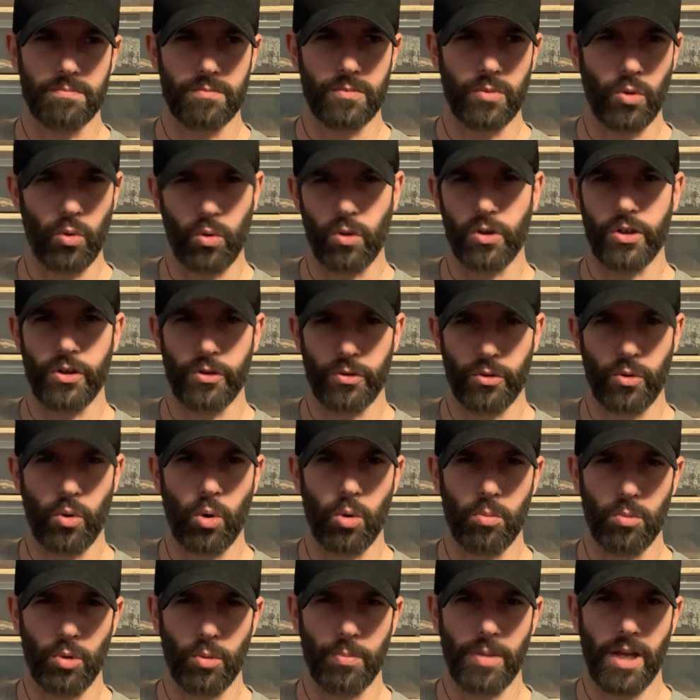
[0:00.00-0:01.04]
your
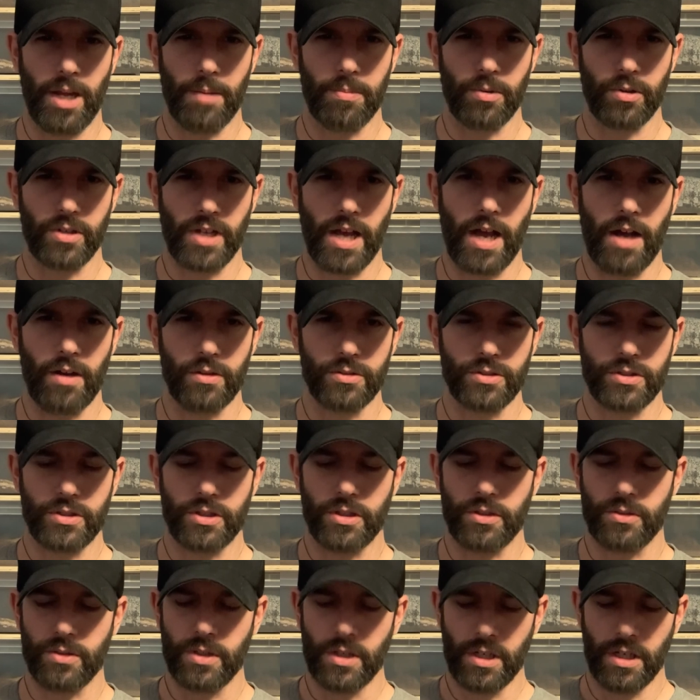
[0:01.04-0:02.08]
normal paper towels
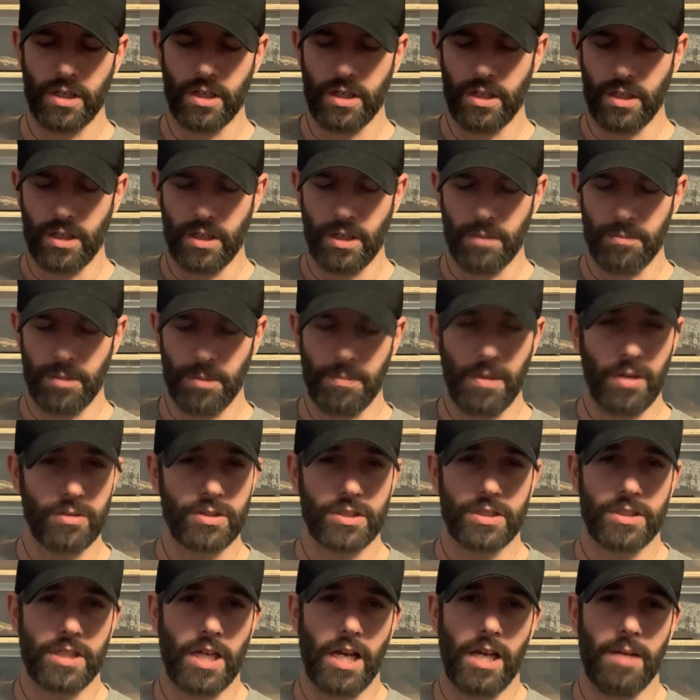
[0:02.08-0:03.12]
do. But most
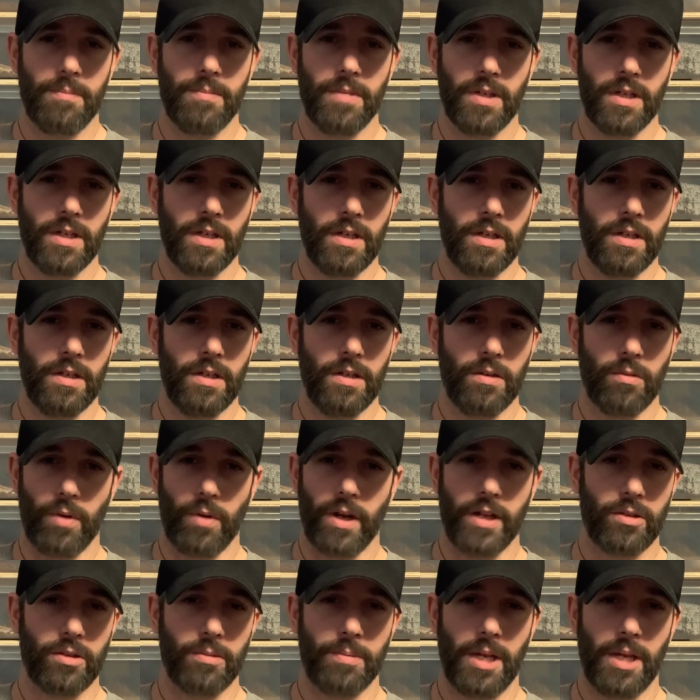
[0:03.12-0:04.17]
of the time,
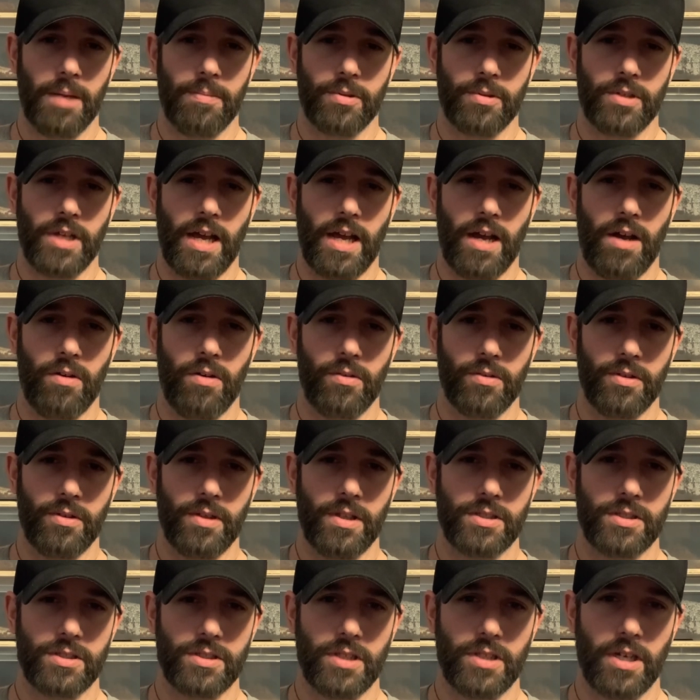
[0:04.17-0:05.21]
regular paper towel,
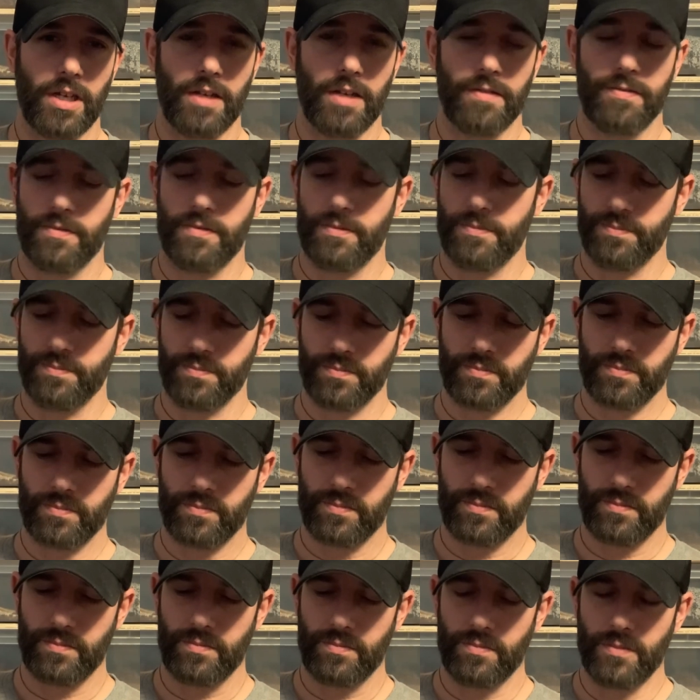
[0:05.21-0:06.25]
this stuff,
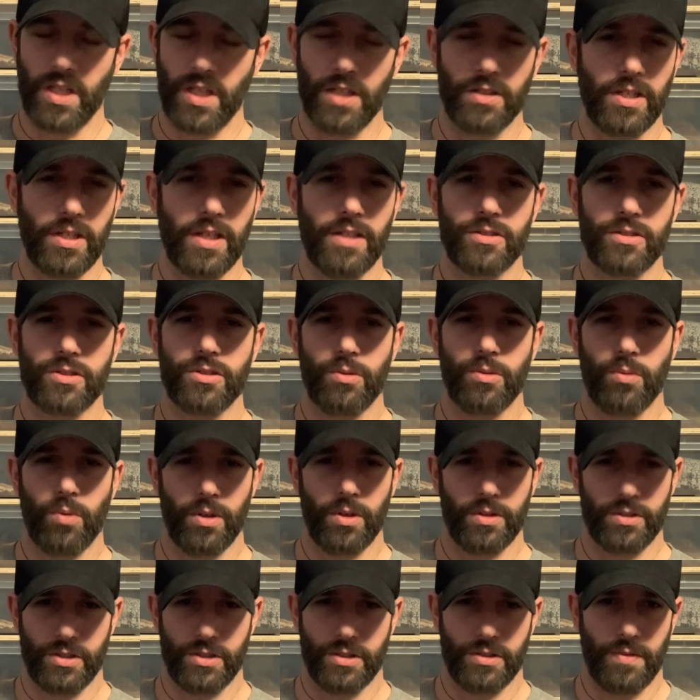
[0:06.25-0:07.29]
it tends to
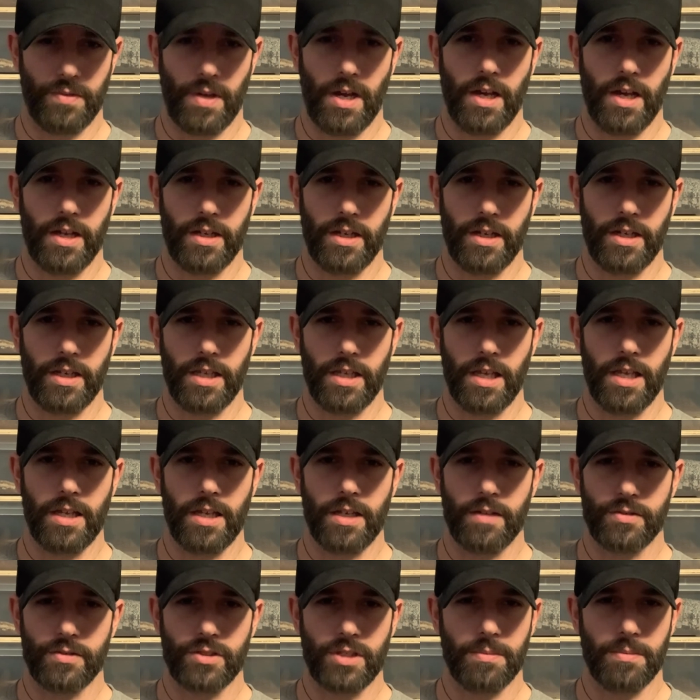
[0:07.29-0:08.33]
work just fine. And
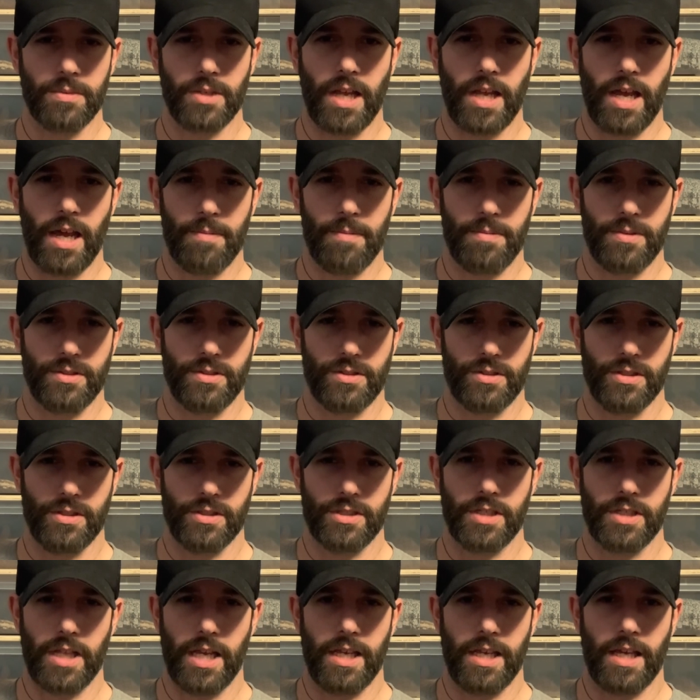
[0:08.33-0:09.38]
again, if something happens, the
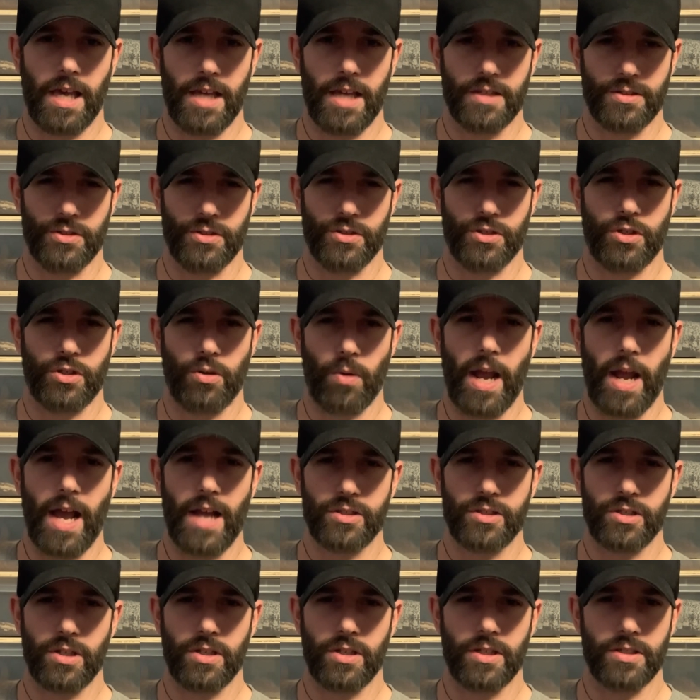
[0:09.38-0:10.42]
snake has a
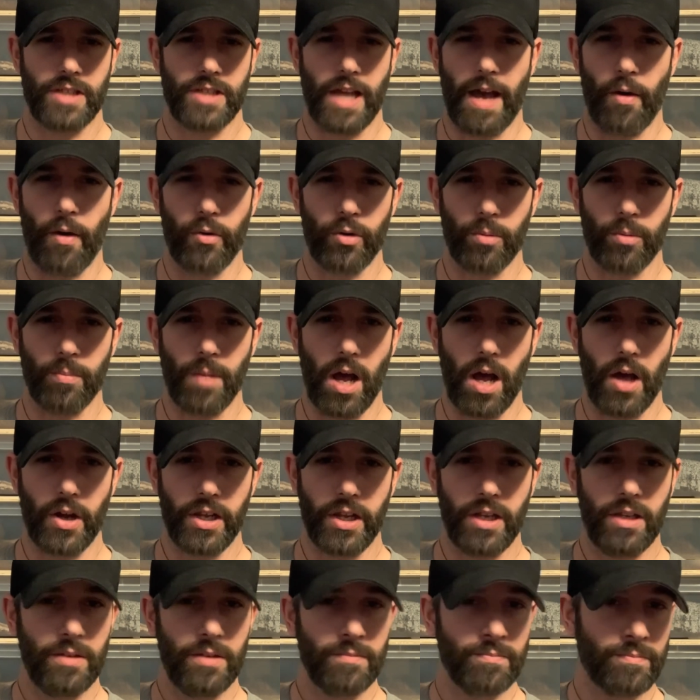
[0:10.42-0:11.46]
scratch on its outer
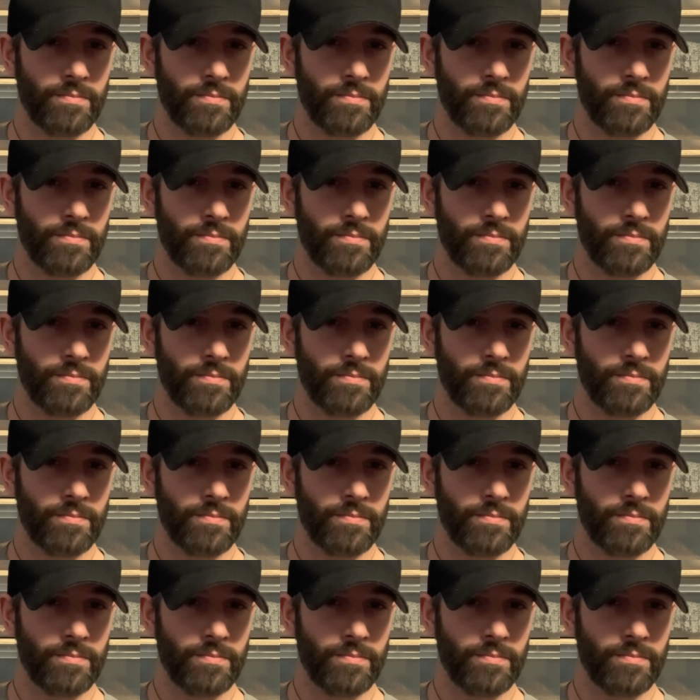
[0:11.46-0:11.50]
body,